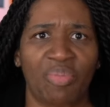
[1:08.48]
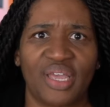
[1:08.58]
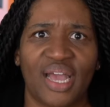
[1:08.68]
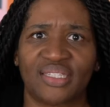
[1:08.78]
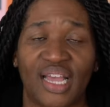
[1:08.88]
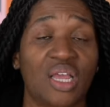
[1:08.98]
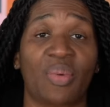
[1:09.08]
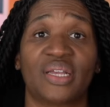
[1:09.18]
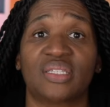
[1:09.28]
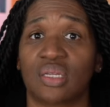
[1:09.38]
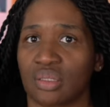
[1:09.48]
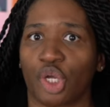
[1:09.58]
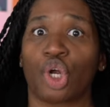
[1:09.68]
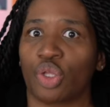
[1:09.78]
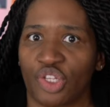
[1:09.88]
But yes, anyways, the, the
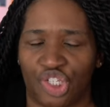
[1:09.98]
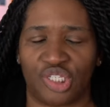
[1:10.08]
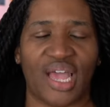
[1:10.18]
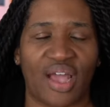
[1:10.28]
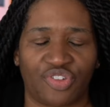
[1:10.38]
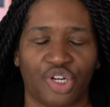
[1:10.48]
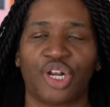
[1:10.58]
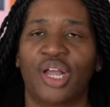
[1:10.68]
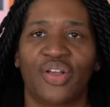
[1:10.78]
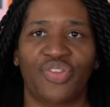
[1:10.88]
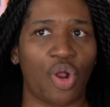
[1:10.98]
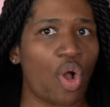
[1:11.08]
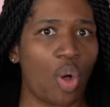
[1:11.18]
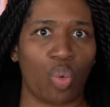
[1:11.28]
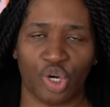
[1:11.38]
girl that she's after, they're
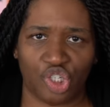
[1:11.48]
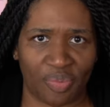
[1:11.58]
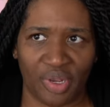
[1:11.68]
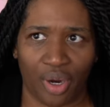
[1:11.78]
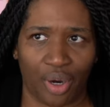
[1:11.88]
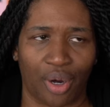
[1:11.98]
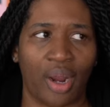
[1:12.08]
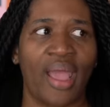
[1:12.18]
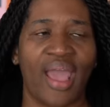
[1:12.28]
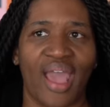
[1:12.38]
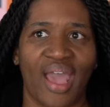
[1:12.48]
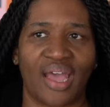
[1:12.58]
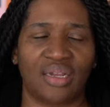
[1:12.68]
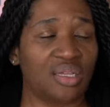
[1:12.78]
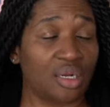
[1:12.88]
all worshiping her
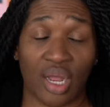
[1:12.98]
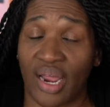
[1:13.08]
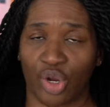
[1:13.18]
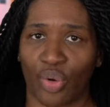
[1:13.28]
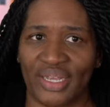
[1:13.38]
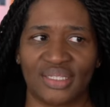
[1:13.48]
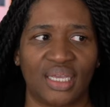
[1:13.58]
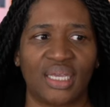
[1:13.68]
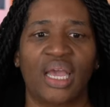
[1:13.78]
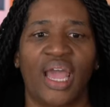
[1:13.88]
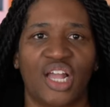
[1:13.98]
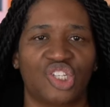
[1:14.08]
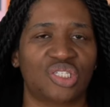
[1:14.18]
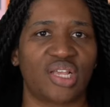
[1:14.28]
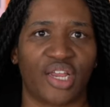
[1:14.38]
and they're kind of crazy. And
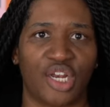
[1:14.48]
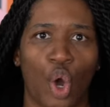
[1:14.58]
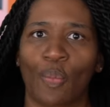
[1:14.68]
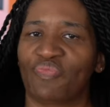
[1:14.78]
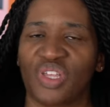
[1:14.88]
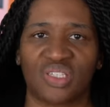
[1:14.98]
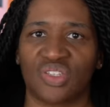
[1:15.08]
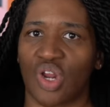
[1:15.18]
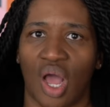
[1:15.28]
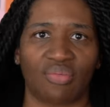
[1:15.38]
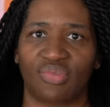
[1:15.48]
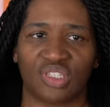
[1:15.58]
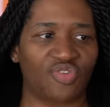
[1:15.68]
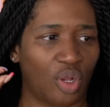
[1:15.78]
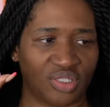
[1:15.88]
she's like, nope, this is not,
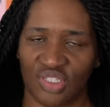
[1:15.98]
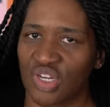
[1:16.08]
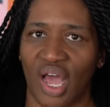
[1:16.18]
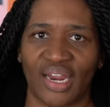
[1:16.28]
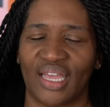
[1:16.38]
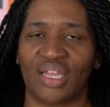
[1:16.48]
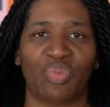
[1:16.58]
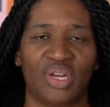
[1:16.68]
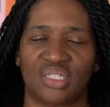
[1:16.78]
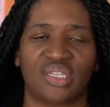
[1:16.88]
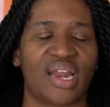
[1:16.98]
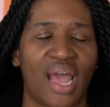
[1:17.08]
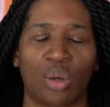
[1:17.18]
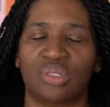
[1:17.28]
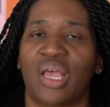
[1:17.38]
this vault is not it. We need to get
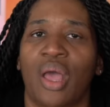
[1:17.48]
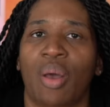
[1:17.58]
out.